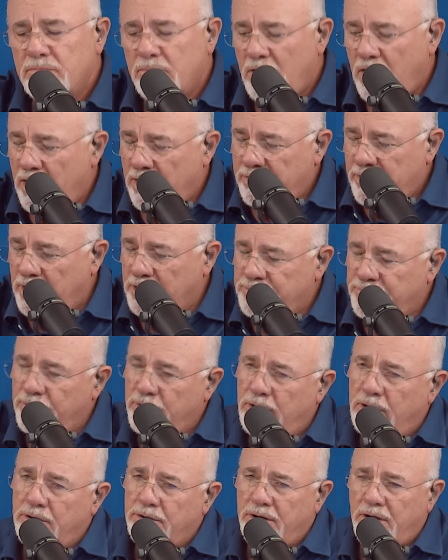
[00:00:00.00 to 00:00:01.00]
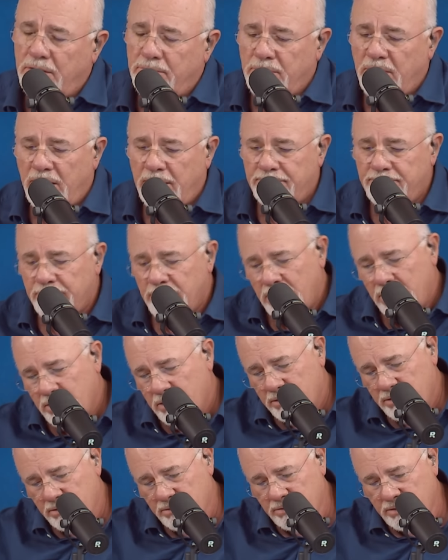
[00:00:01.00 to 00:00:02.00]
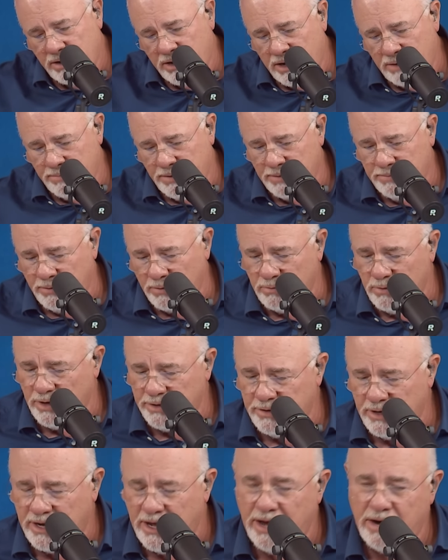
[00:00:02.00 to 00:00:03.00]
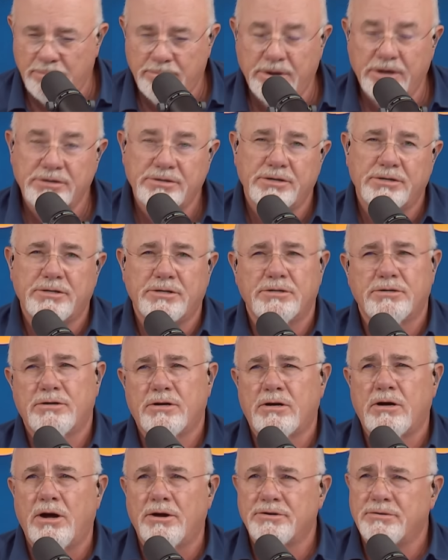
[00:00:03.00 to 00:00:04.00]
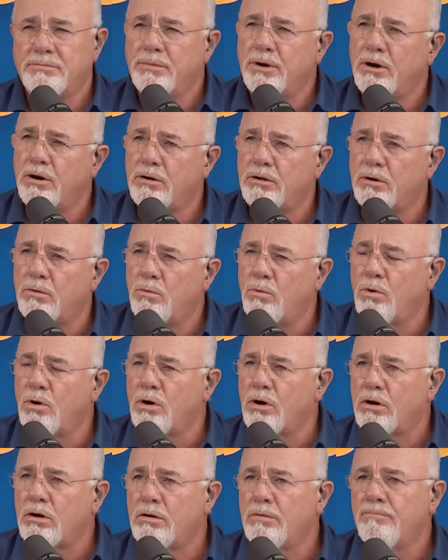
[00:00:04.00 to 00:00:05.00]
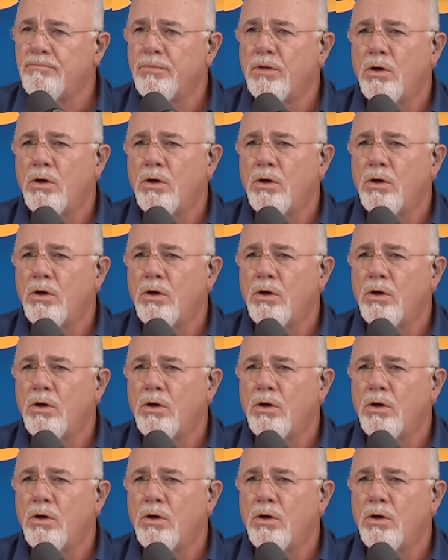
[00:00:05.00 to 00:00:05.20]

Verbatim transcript: Hey, thanks for calling in, man. You're the kind of people run the kind of businesses that cause America to work.